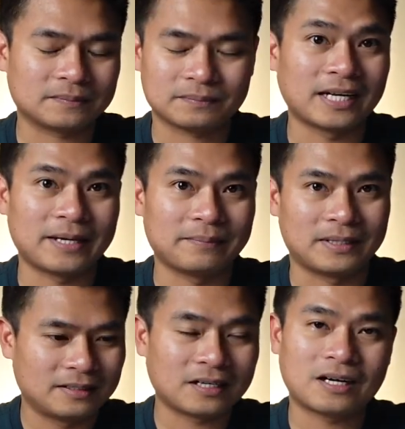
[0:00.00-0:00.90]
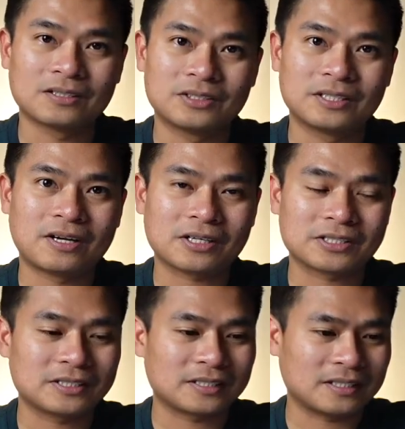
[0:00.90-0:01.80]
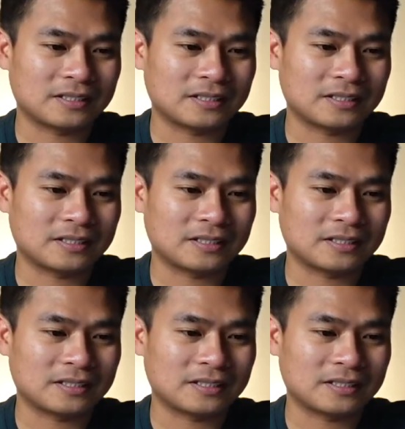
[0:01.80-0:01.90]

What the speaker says: claim. There are other deductions.